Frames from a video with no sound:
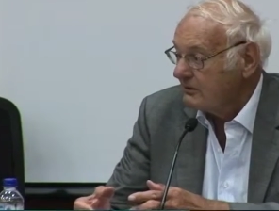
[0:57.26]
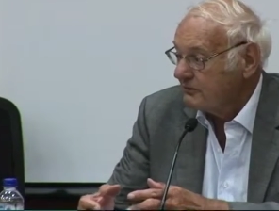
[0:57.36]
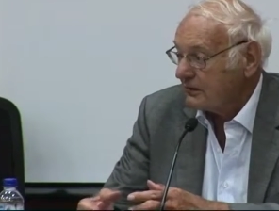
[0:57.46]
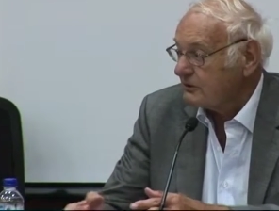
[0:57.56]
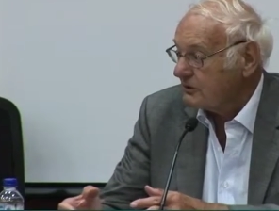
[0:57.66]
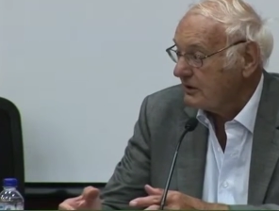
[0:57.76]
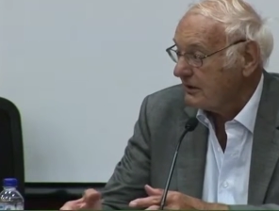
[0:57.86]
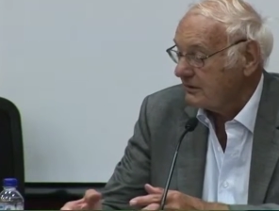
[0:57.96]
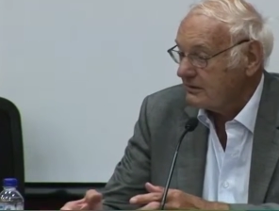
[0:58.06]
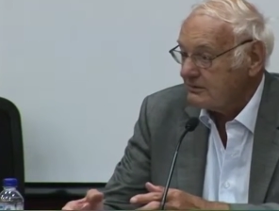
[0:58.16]

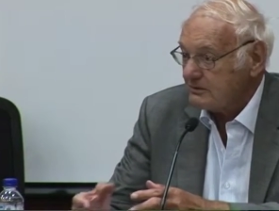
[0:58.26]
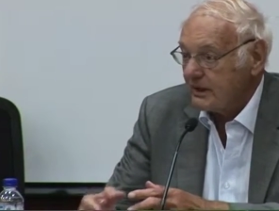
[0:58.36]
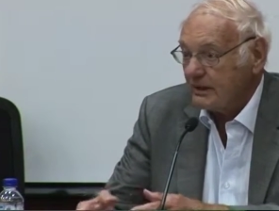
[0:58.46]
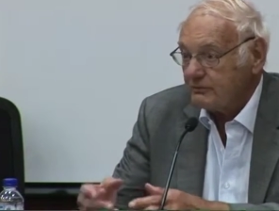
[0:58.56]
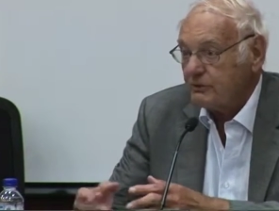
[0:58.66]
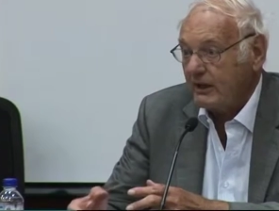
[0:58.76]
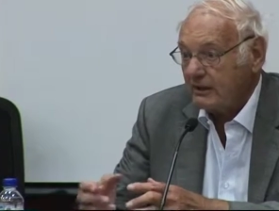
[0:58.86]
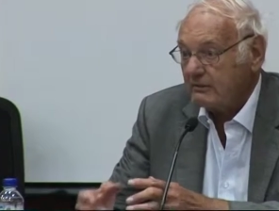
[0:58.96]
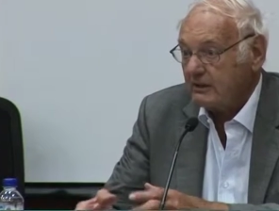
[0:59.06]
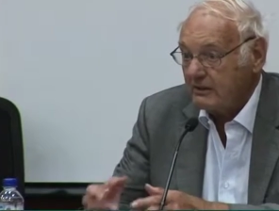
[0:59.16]
functionaries. We have to
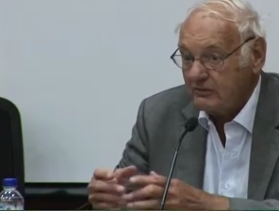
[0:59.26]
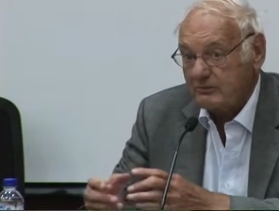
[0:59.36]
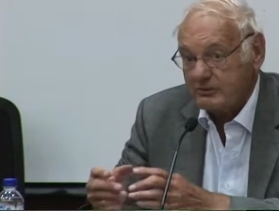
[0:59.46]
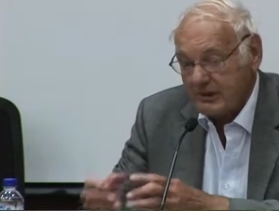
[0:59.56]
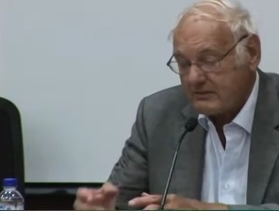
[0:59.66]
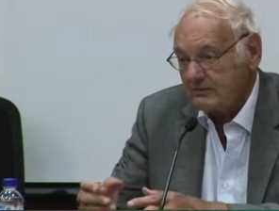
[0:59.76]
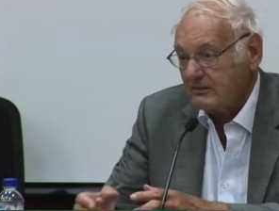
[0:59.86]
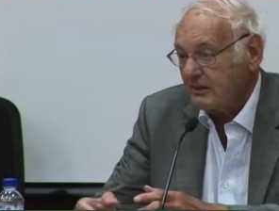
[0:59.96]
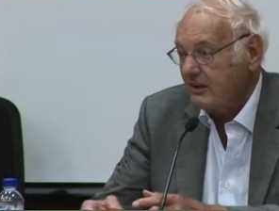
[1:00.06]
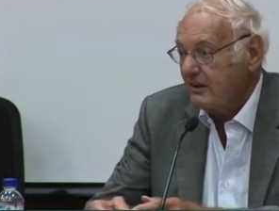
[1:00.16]
act in the
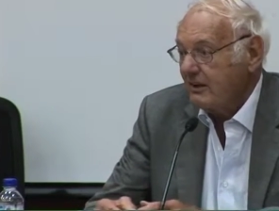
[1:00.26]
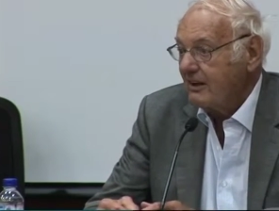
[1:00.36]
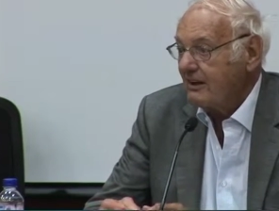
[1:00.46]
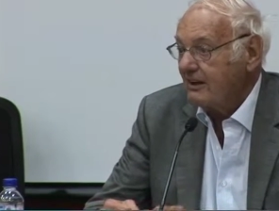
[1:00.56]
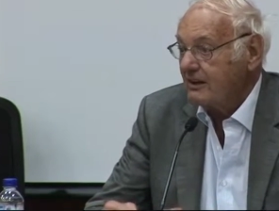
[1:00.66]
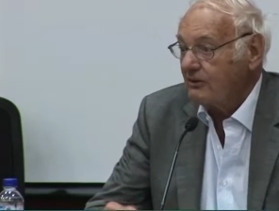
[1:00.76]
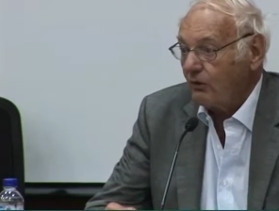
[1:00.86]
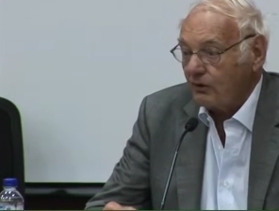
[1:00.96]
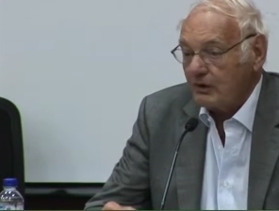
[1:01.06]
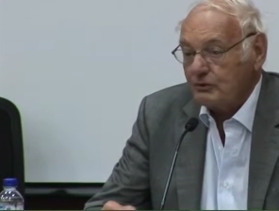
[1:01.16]
present in
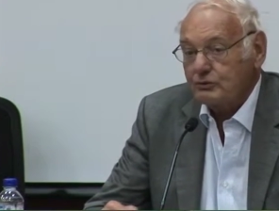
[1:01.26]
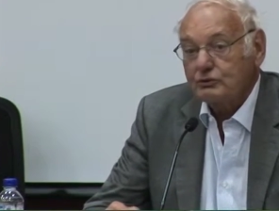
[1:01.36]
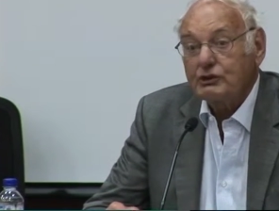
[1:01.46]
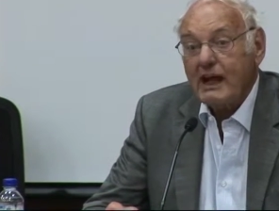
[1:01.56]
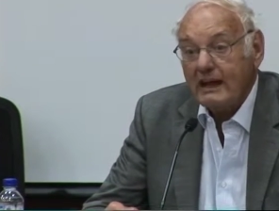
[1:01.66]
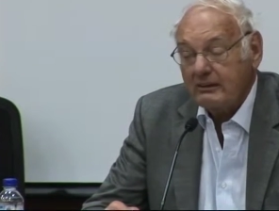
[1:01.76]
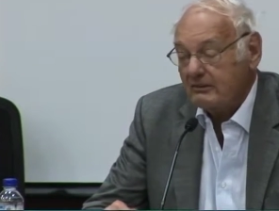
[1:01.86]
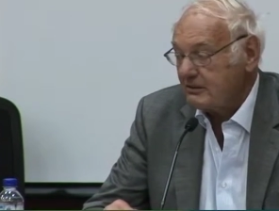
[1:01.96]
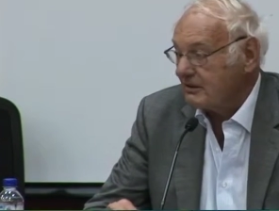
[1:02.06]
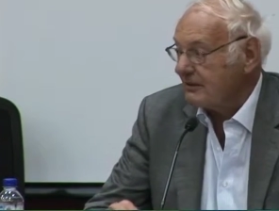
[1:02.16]
order to
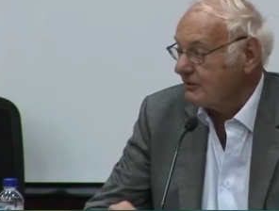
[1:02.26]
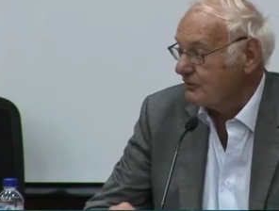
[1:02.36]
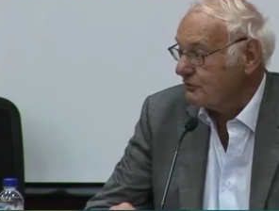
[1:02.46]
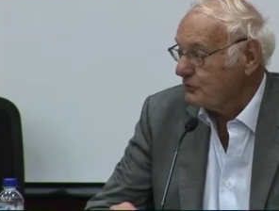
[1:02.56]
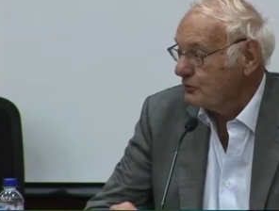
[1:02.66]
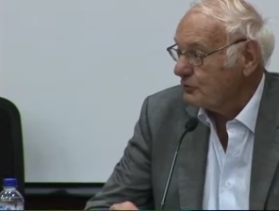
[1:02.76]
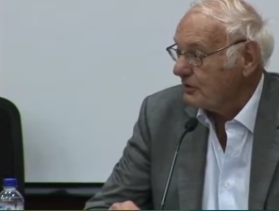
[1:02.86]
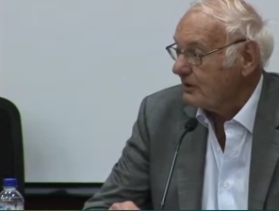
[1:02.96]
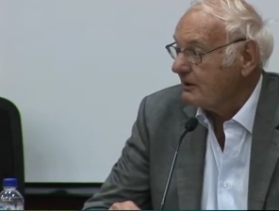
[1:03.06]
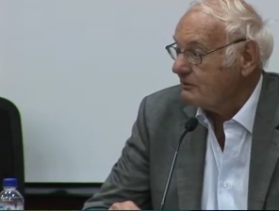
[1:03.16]
create the
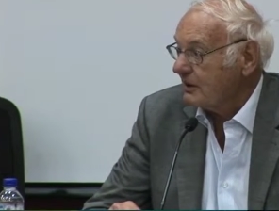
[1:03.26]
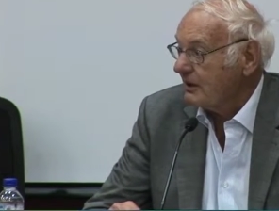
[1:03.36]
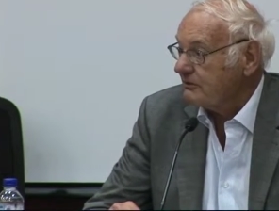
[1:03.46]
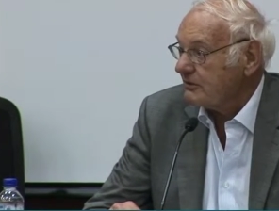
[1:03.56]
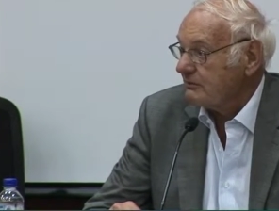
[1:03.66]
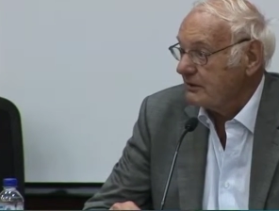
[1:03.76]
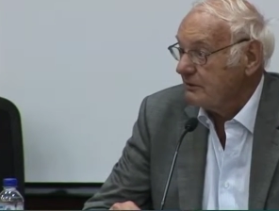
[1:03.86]
future and we have some